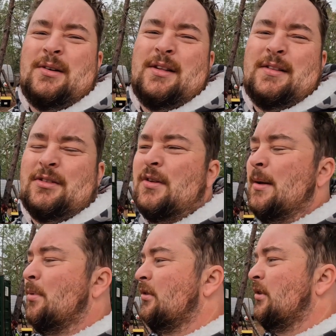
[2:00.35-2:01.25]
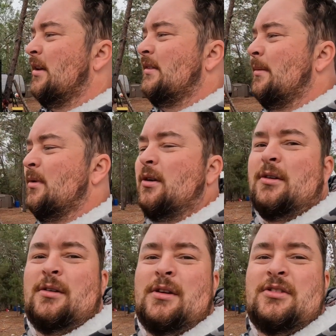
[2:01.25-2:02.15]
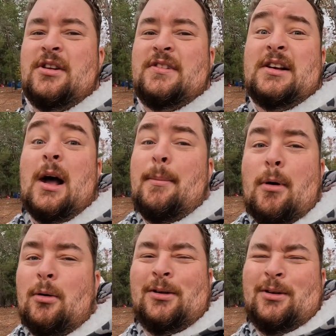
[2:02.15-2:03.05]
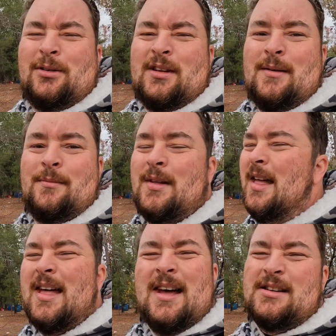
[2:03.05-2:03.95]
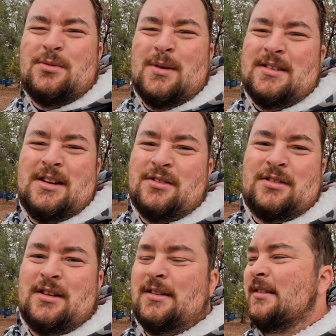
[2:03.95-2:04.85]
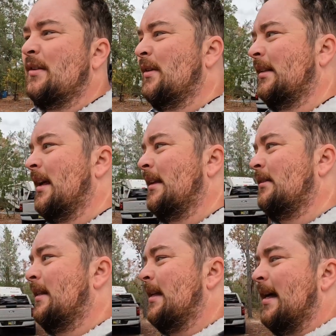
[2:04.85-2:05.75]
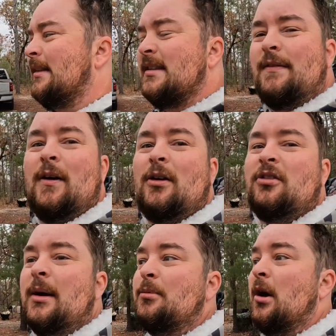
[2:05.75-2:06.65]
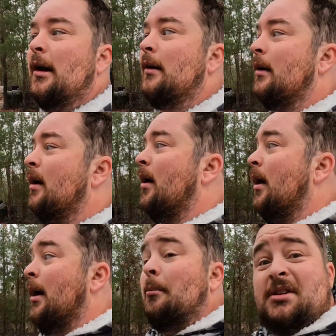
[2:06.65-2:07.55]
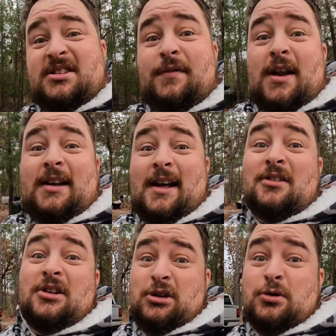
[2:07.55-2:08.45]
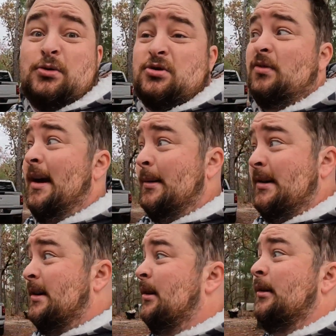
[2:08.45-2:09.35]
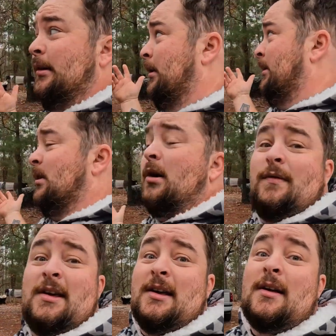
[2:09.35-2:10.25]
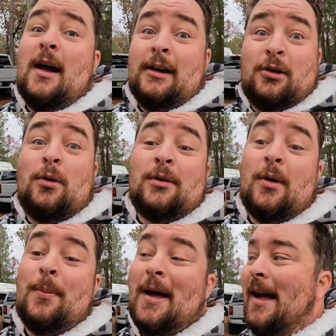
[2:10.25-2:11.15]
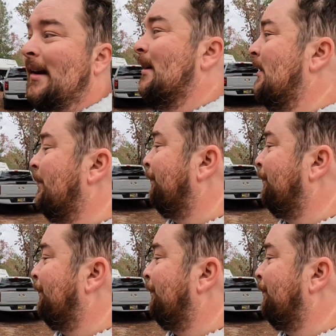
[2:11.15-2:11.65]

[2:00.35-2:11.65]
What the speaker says: or they're trying to push on some little chintzy cup holder or something. I just wasn't interested in stuff like that, so that stuff I all skipped on. But stuff that I could actually use around here and on the RV, I totally wrote back.